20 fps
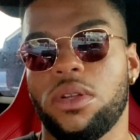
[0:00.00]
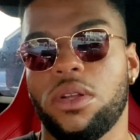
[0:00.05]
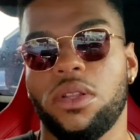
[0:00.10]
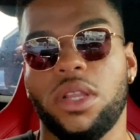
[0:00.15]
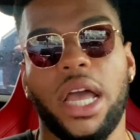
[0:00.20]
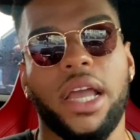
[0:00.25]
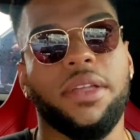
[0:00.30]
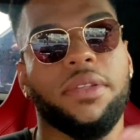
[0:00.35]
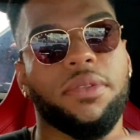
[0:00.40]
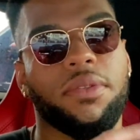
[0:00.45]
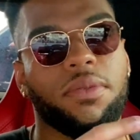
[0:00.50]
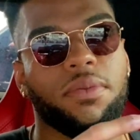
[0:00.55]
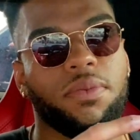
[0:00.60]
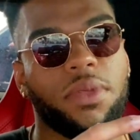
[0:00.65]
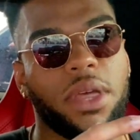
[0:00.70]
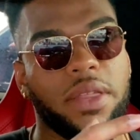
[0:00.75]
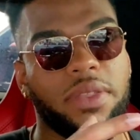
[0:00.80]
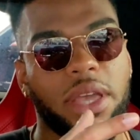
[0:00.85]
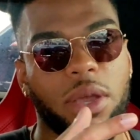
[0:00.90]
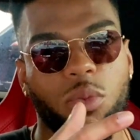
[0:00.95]
Like,
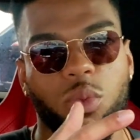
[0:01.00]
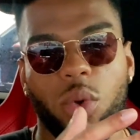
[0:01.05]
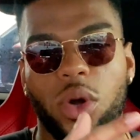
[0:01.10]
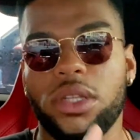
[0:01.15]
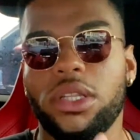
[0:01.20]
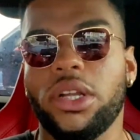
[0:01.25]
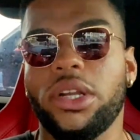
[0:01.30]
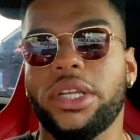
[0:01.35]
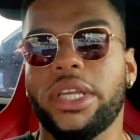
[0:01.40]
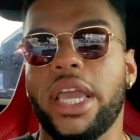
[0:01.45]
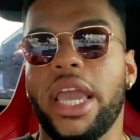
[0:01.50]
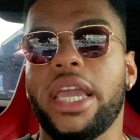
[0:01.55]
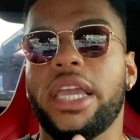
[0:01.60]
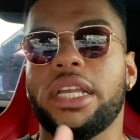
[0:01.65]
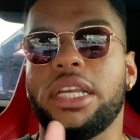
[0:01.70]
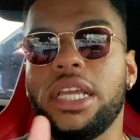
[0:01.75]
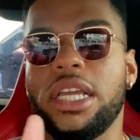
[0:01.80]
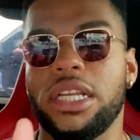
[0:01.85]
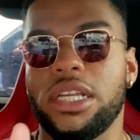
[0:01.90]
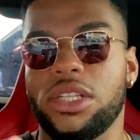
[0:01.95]
they want their cake and
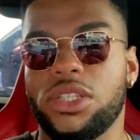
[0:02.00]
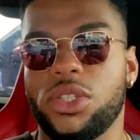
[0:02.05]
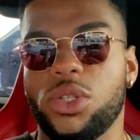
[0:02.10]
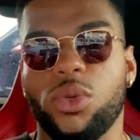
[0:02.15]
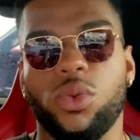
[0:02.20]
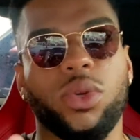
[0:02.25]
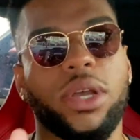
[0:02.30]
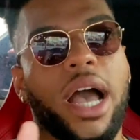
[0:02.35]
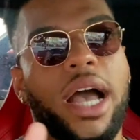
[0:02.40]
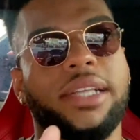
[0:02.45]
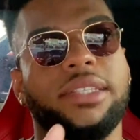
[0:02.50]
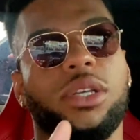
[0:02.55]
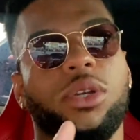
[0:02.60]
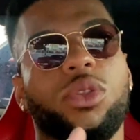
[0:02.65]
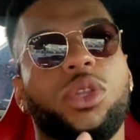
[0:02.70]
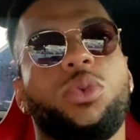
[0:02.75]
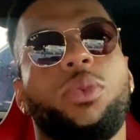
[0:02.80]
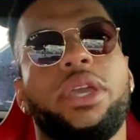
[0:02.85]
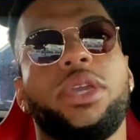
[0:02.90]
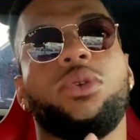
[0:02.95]
eat it too. Guys, the
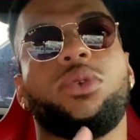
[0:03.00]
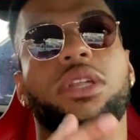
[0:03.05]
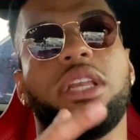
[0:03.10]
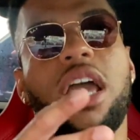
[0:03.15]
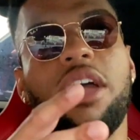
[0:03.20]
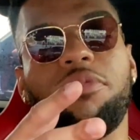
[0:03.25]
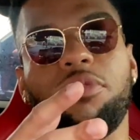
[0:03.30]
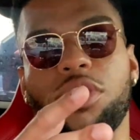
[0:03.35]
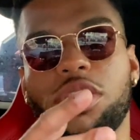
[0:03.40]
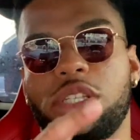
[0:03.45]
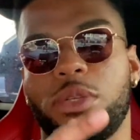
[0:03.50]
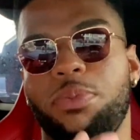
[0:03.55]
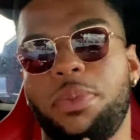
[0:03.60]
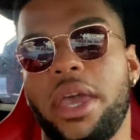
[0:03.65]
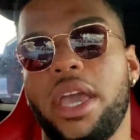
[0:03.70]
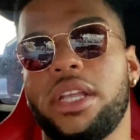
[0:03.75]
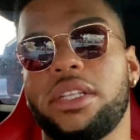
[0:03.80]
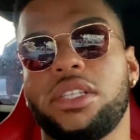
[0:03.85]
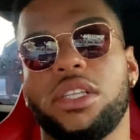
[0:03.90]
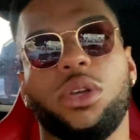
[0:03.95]
only way you can have
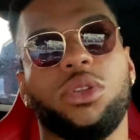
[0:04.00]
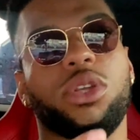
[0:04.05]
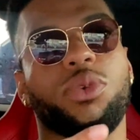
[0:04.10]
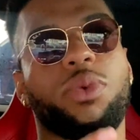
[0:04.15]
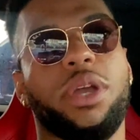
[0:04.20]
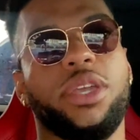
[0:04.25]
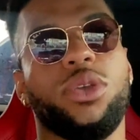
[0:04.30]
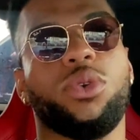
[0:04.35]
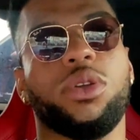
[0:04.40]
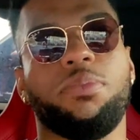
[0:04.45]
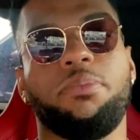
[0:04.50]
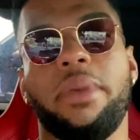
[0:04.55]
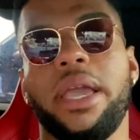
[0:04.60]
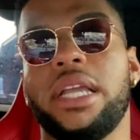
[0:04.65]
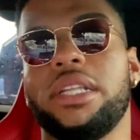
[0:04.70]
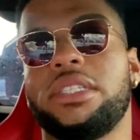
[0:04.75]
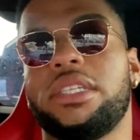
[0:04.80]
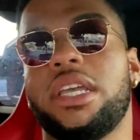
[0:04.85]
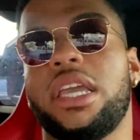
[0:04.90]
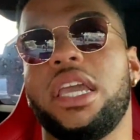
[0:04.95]
respect, the only way you can
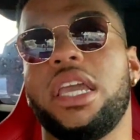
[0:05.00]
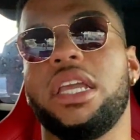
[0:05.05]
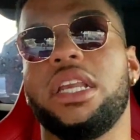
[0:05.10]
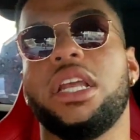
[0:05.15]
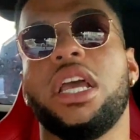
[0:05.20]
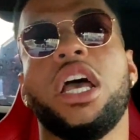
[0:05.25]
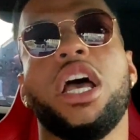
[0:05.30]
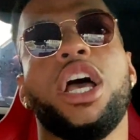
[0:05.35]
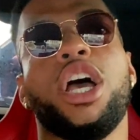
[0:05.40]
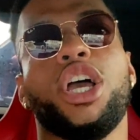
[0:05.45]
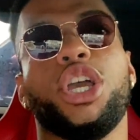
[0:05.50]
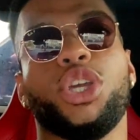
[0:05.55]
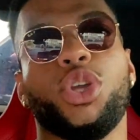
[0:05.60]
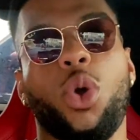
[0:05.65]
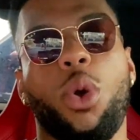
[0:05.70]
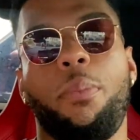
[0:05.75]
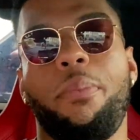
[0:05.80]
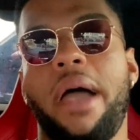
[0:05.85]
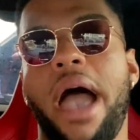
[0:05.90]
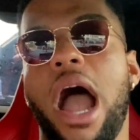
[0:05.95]
maintain
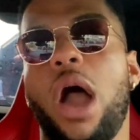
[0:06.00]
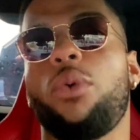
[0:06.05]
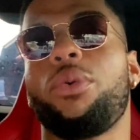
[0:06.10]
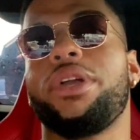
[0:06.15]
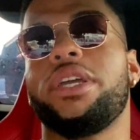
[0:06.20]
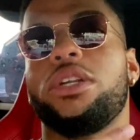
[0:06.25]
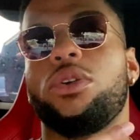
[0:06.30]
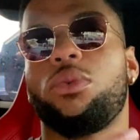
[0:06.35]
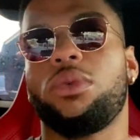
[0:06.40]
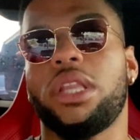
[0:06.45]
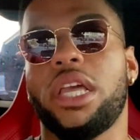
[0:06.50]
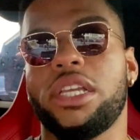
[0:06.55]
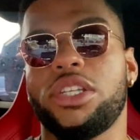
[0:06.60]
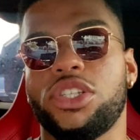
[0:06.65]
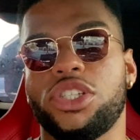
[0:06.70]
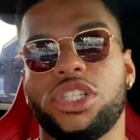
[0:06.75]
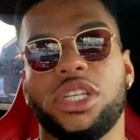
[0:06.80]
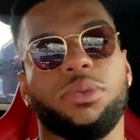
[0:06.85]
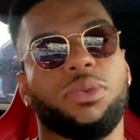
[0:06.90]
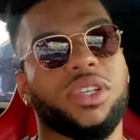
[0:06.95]
your power in a
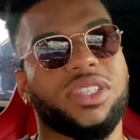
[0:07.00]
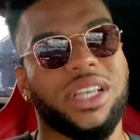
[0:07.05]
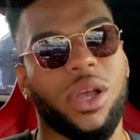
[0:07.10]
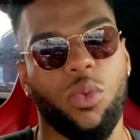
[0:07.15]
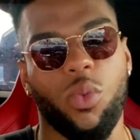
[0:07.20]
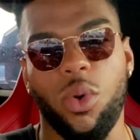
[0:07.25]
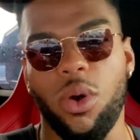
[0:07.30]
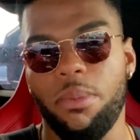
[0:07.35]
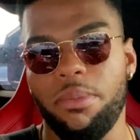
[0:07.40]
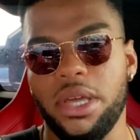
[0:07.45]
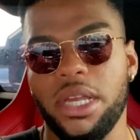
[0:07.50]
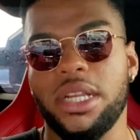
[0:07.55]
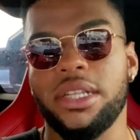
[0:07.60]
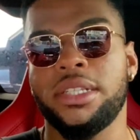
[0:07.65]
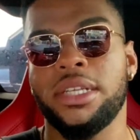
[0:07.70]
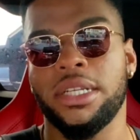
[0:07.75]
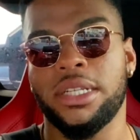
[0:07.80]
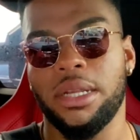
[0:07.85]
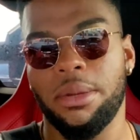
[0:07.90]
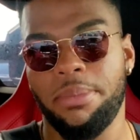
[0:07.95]
relationship, because I want men to
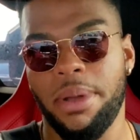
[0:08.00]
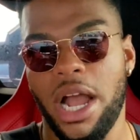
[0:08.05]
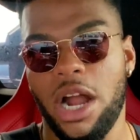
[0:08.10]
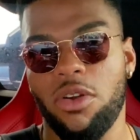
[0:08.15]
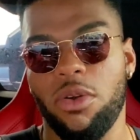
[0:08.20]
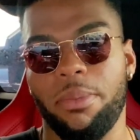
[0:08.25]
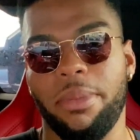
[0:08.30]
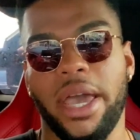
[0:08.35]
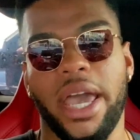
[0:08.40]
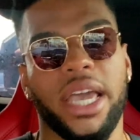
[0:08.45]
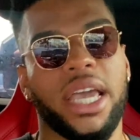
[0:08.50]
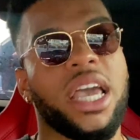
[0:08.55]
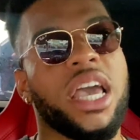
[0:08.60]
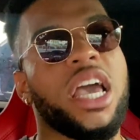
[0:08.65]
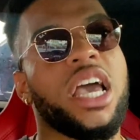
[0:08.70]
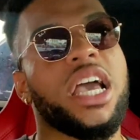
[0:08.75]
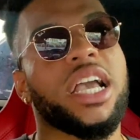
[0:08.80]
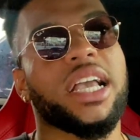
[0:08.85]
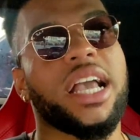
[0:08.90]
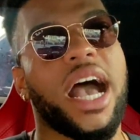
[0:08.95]
take their power back.
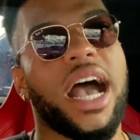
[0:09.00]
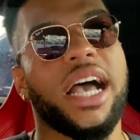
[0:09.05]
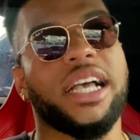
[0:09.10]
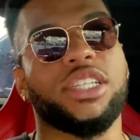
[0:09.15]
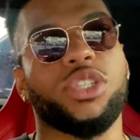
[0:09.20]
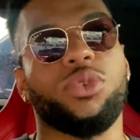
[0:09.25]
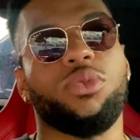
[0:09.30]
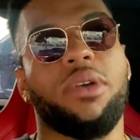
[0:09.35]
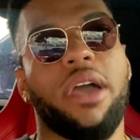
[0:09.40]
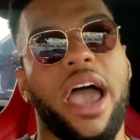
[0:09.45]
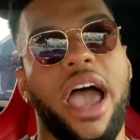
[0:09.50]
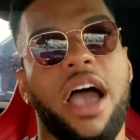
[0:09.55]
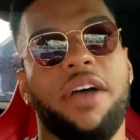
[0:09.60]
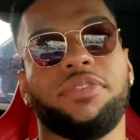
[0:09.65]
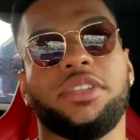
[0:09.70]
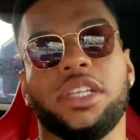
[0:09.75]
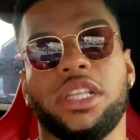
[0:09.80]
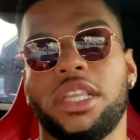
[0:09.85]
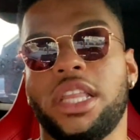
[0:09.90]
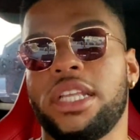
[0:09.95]
Guys, you have
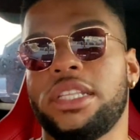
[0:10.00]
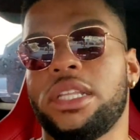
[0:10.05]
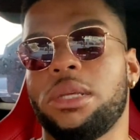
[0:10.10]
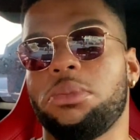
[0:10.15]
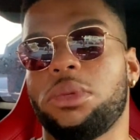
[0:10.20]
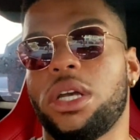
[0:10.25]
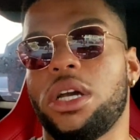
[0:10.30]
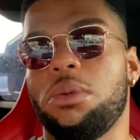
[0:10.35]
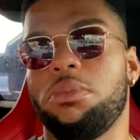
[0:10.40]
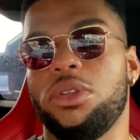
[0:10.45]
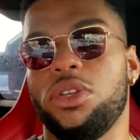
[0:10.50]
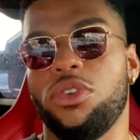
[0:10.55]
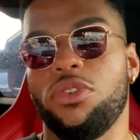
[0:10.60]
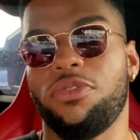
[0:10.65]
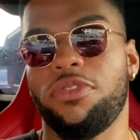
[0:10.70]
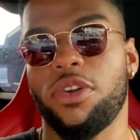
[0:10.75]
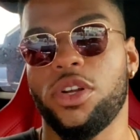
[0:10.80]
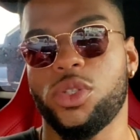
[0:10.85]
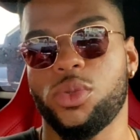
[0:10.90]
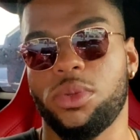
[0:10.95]
to let them come to you
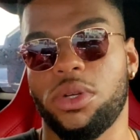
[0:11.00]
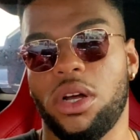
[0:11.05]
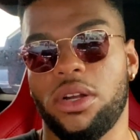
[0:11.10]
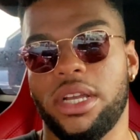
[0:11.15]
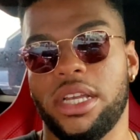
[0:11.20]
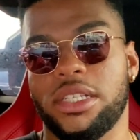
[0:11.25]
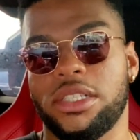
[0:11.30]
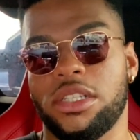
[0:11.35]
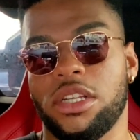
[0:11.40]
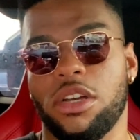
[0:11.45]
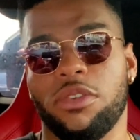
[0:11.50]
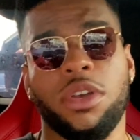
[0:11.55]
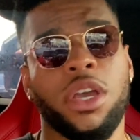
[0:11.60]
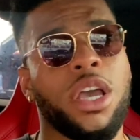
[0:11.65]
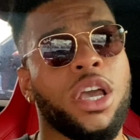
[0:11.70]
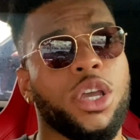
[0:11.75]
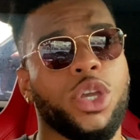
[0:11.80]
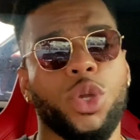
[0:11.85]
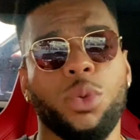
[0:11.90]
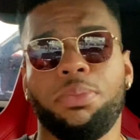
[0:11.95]
first with all that stuff.
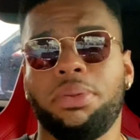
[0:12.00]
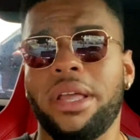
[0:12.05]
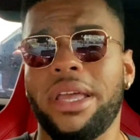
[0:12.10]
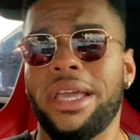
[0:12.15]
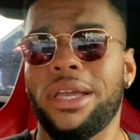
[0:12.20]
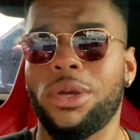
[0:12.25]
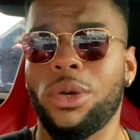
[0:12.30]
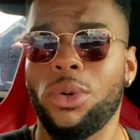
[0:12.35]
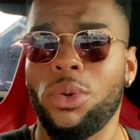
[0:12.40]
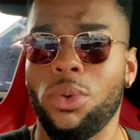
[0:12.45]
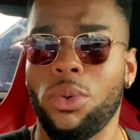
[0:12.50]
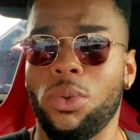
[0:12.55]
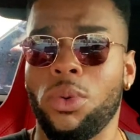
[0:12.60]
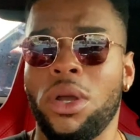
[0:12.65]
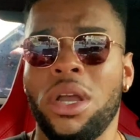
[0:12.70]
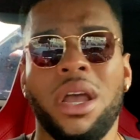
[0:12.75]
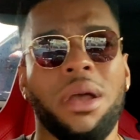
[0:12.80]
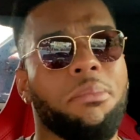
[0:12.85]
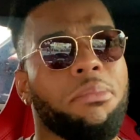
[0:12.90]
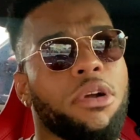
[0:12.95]
You play it cool.
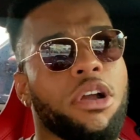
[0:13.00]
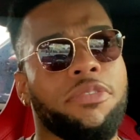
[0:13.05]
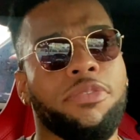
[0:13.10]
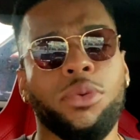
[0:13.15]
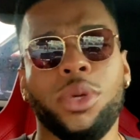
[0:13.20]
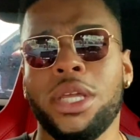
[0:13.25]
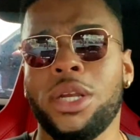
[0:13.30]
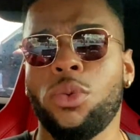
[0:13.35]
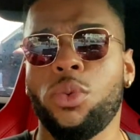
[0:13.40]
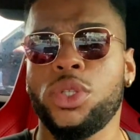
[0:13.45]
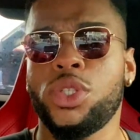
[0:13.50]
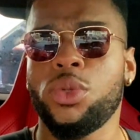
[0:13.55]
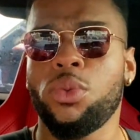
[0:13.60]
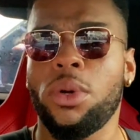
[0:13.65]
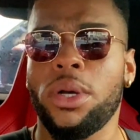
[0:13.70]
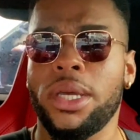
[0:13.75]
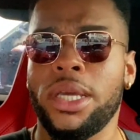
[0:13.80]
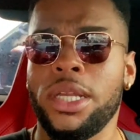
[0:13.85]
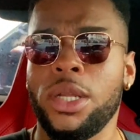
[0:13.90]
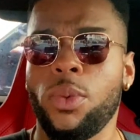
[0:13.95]
Bro, if you're getting what you
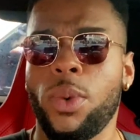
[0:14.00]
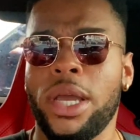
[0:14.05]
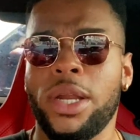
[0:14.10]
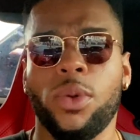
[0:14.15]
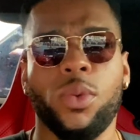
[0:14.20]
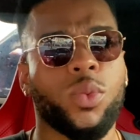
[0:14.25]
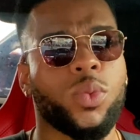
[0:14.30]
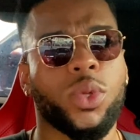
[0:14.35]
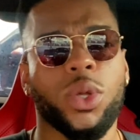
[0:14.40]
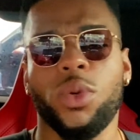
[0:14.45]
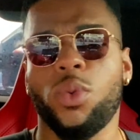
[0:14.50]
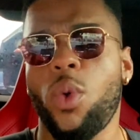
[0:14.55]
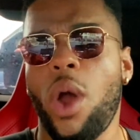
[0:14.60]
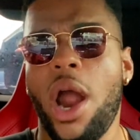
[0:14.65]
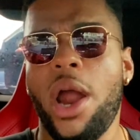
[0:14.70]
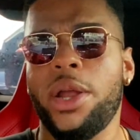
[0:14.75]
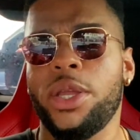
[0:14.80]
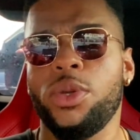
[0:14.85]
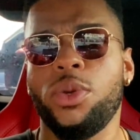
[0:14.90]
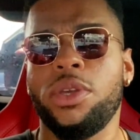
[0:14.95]
want anyway, then why
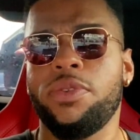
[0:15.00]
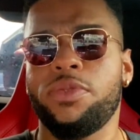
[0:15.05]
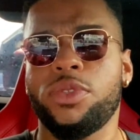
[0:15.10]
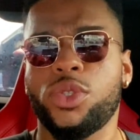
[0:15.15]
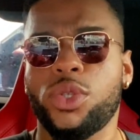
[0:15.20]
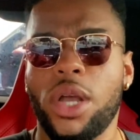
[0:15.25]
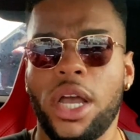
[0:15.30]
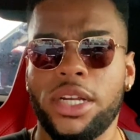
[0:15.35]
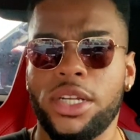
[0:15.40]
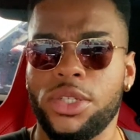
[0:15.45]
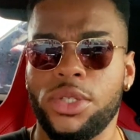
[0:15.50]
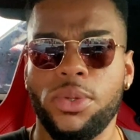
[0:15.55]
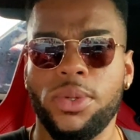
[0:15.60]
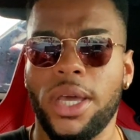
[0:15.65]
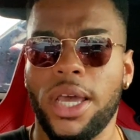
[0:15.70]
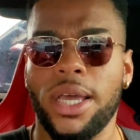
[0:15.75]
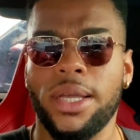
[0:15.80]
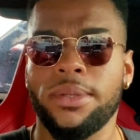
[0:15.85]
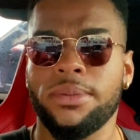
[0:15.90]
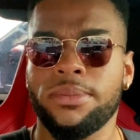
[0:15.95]
are you even trying to do
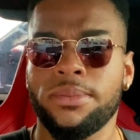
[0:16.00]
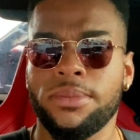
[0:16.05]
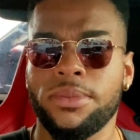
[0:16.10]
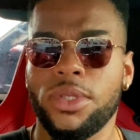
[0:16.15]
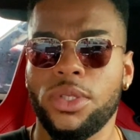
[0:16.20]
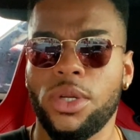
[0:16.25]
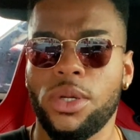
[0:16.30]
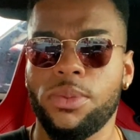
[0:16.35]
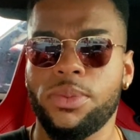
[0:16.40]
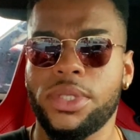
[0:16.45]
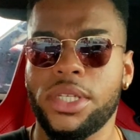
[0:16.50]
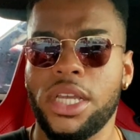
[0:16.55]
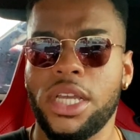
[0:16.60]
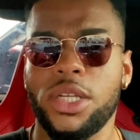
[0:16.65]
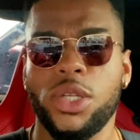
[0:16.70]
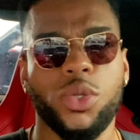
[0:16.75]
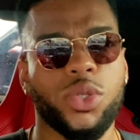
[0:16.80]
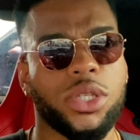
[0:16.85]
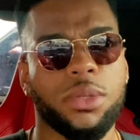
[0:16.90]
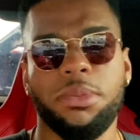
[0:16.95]
that? You know what I'm saying?
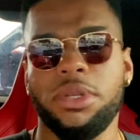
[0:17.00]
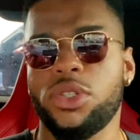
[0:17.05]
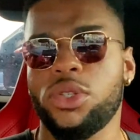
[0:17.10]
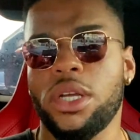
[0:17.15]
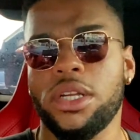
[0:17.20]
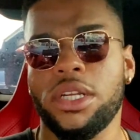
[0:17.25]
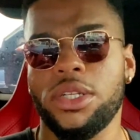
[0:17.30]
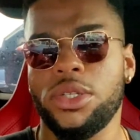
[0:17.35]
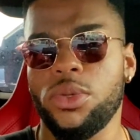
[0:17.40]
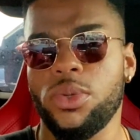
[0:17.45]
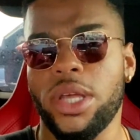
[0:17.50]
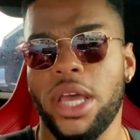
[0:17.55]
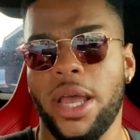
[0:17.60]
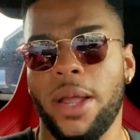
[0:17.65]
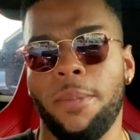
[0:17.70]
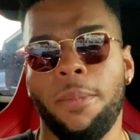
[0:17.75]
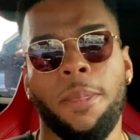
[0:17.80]
You shouldn't be trying to do that.